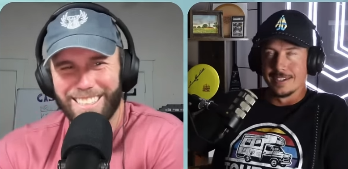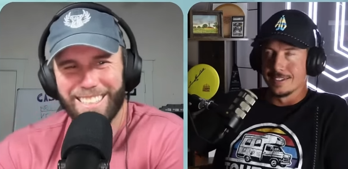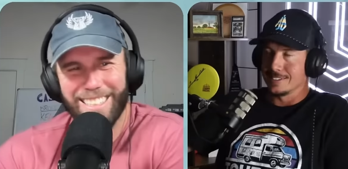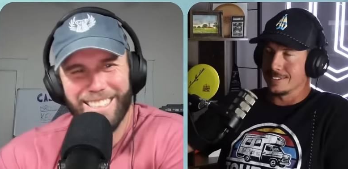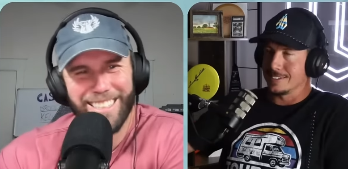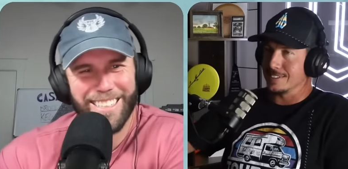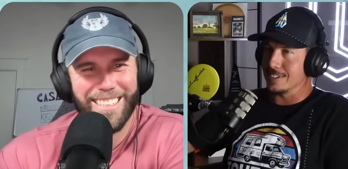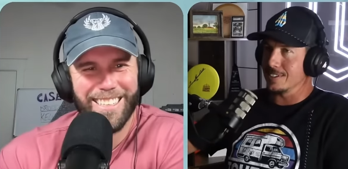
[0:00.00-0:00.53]

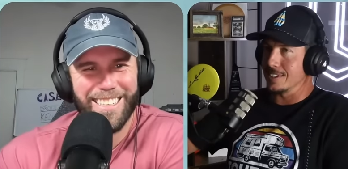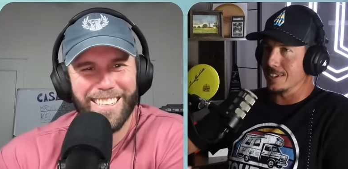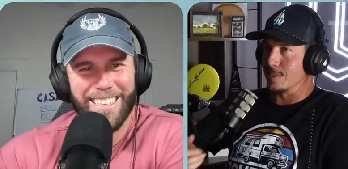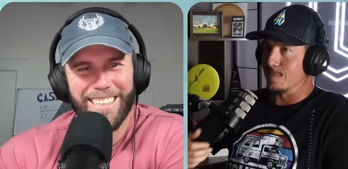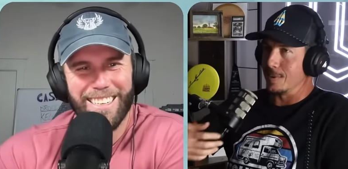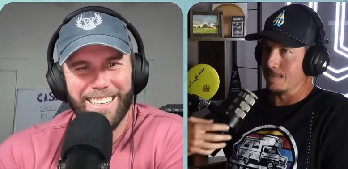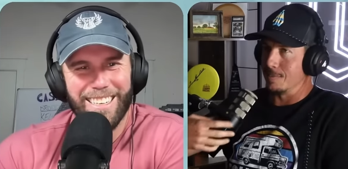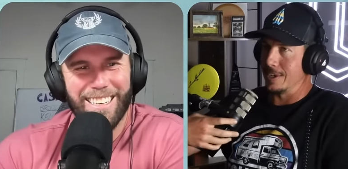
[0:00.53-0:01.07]
Speaker 1: silly to
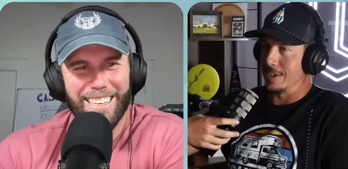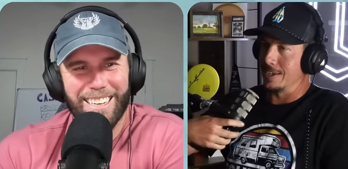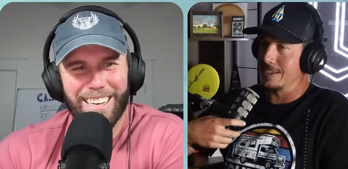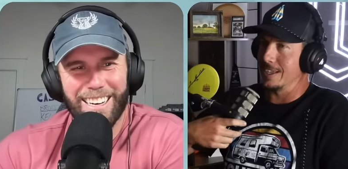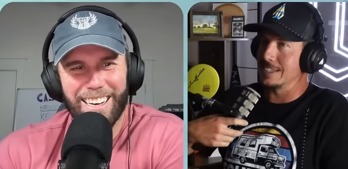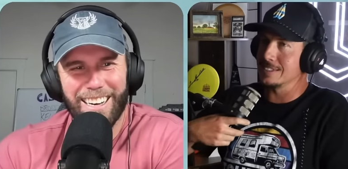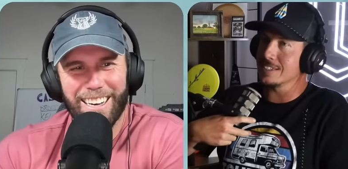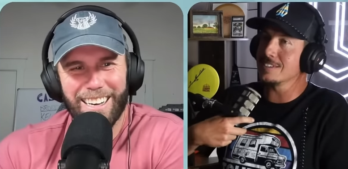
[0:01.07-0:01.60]
me, man.
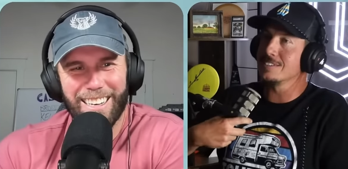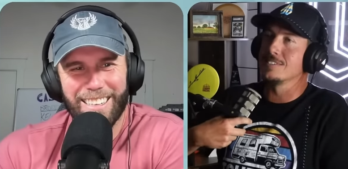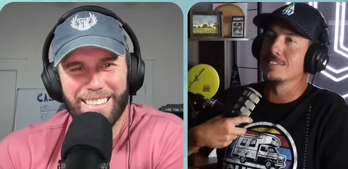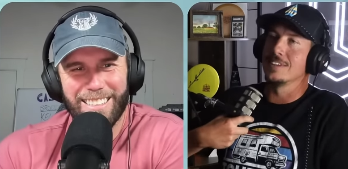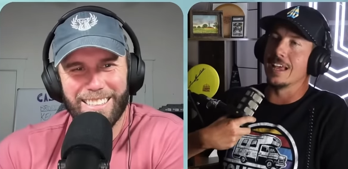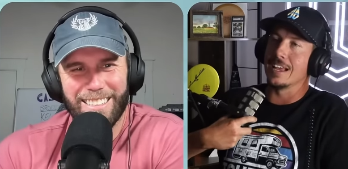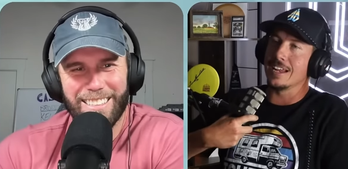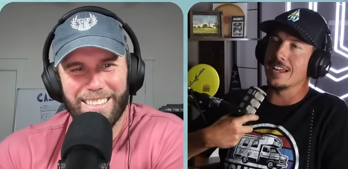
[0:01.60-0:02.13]
It's a, uh,
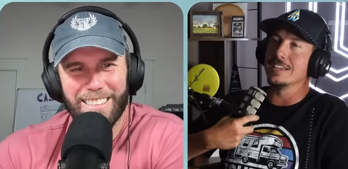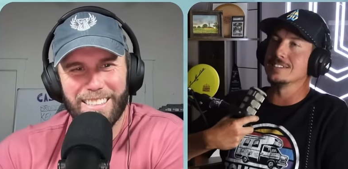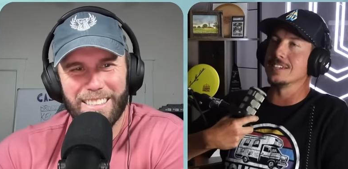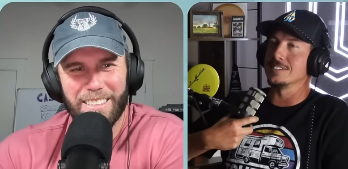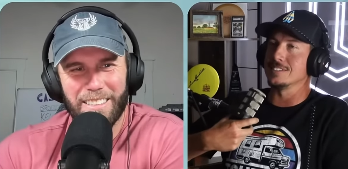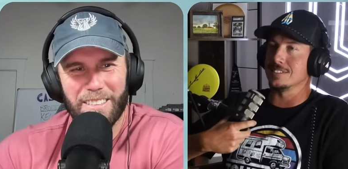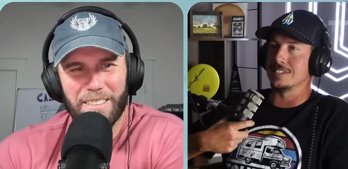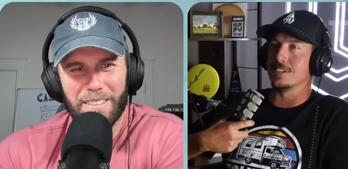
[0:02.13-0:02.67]
it is a
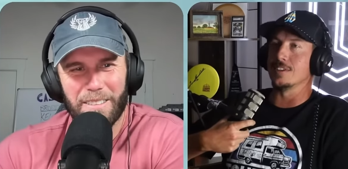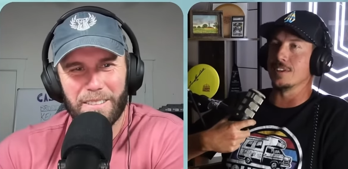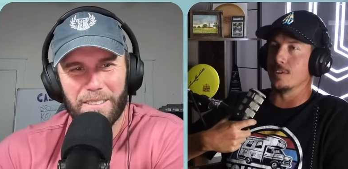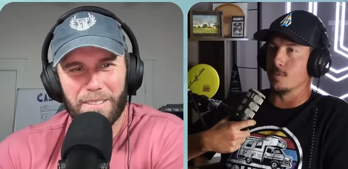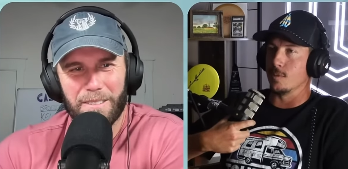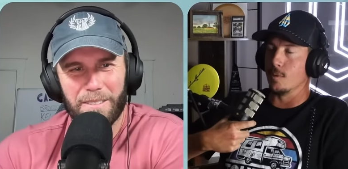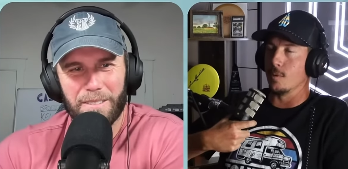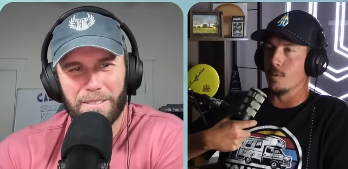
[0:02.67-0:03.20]
silly
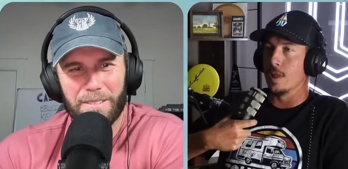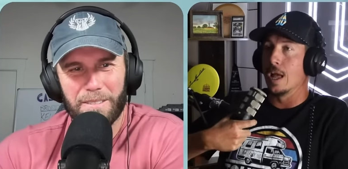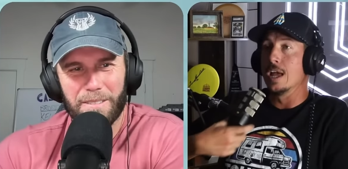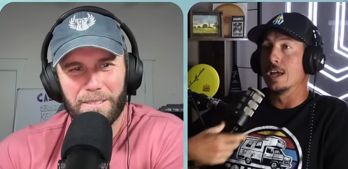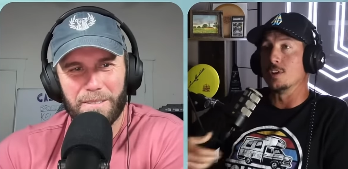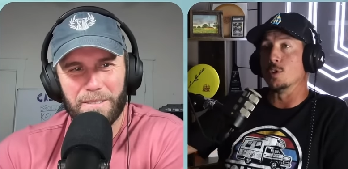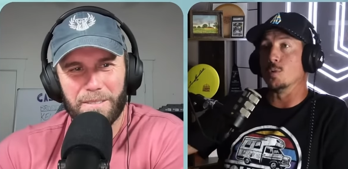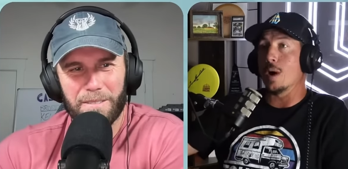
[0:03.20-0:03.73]
rule.
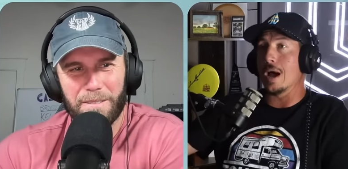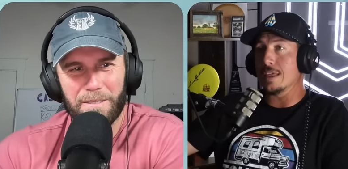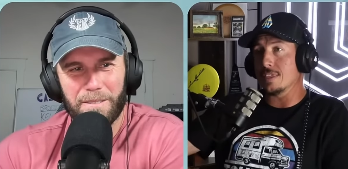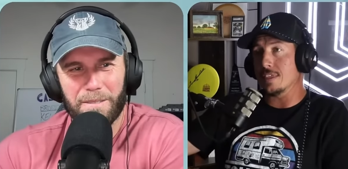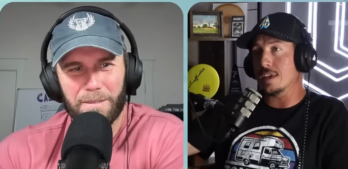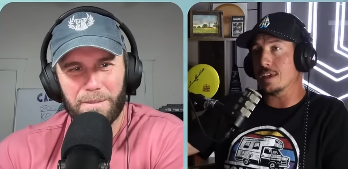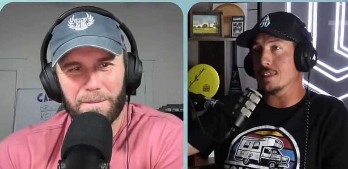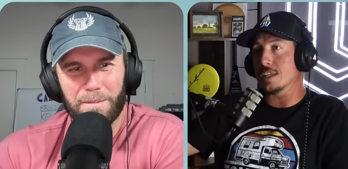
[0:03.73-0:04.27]
Do I
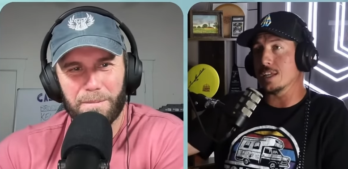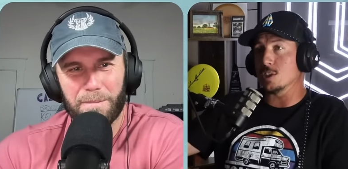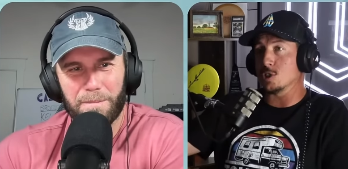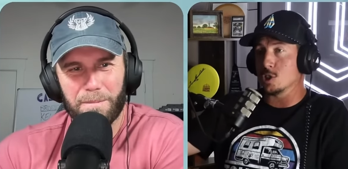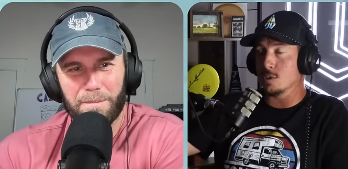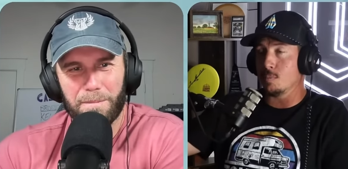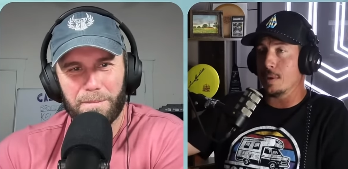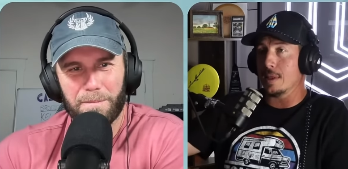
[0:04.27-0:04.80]
think that it
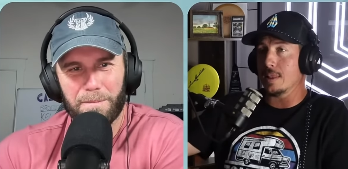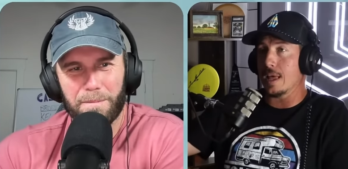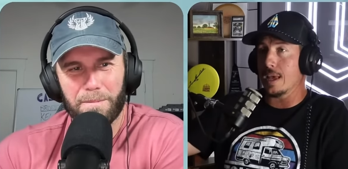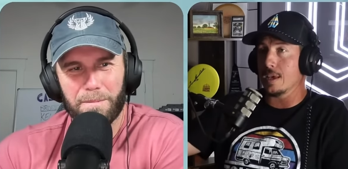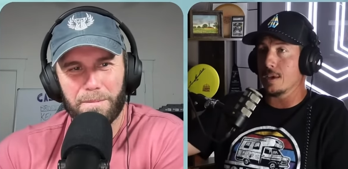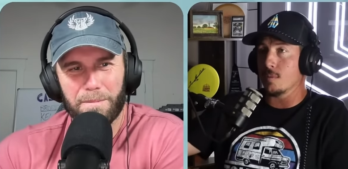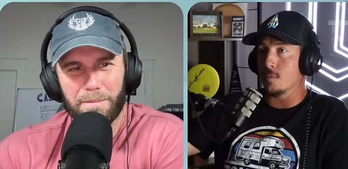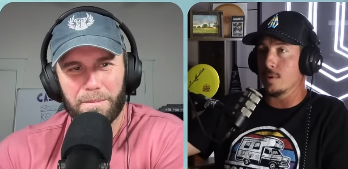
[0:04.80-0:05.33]
should be like
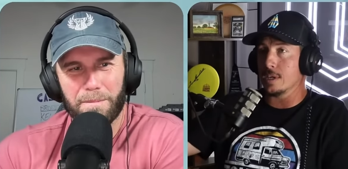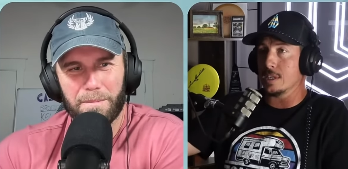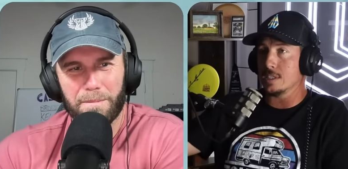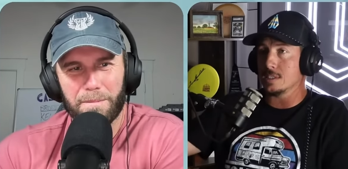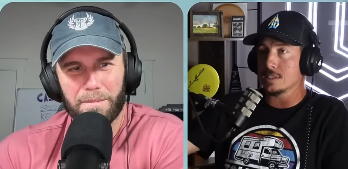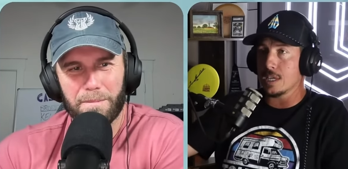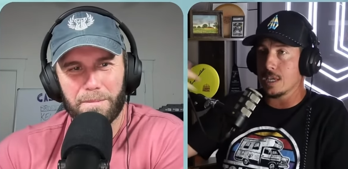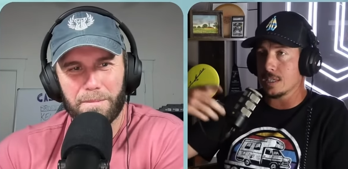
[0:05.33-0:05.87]
Ricky
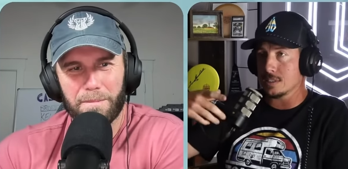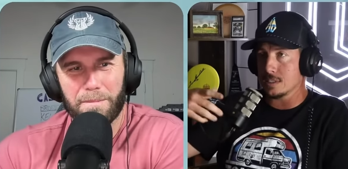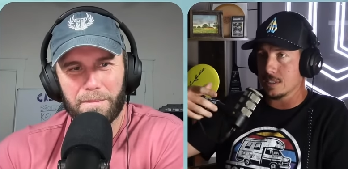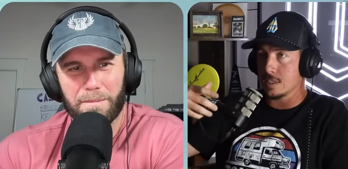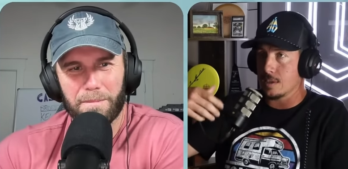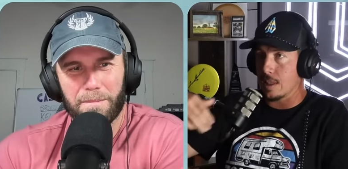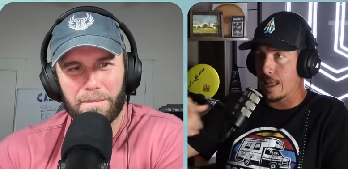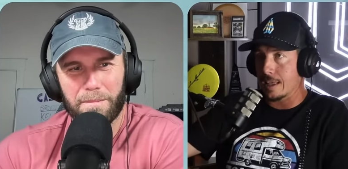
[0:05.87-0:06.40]
says in
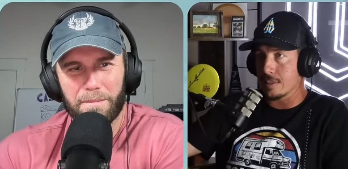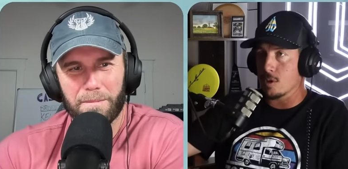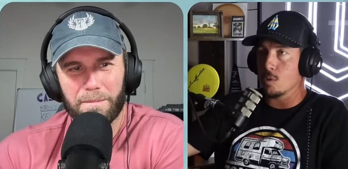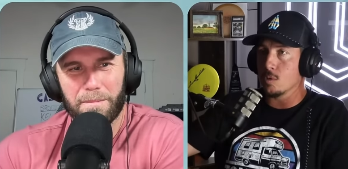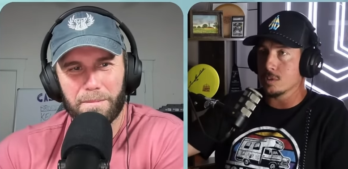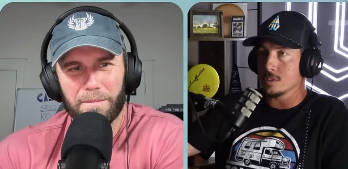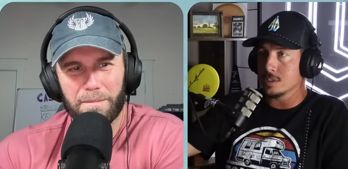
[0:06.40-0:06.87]
like the olden